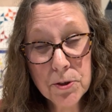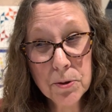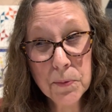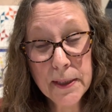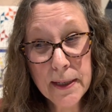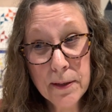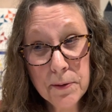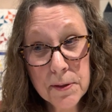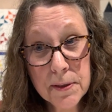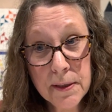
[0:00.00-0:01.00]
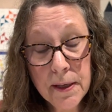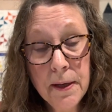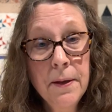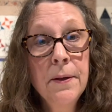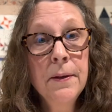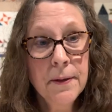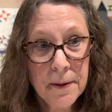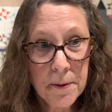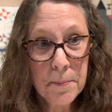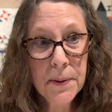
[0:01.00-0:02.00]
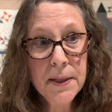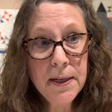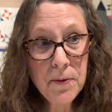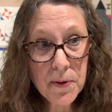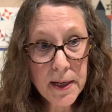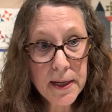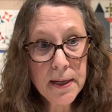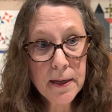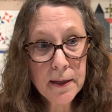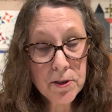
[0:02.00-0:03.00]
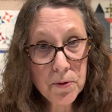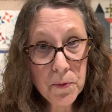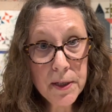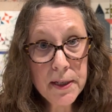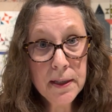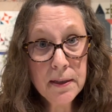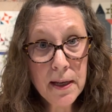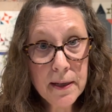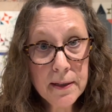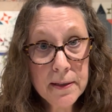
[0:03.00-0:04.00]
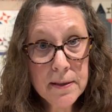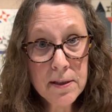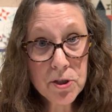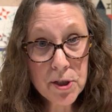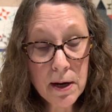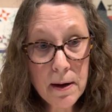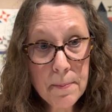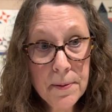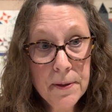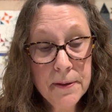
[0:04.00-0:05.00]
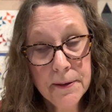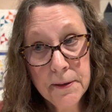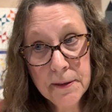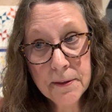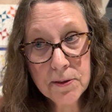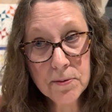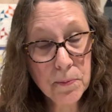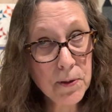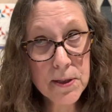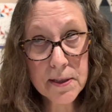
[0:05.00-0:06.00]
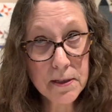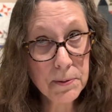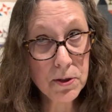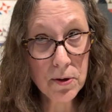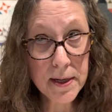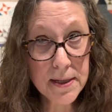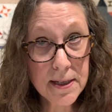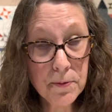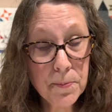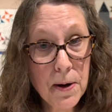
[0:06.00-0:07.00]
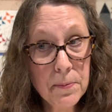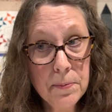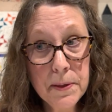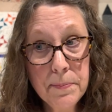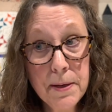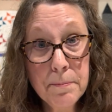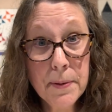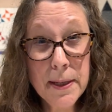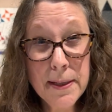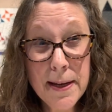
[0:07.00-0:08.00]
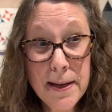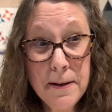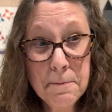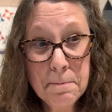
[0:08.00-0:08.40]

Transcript: sure what else. But anyway, I do want to get that in the shop. Tomorrow's going to be crazy. It will probably be Monday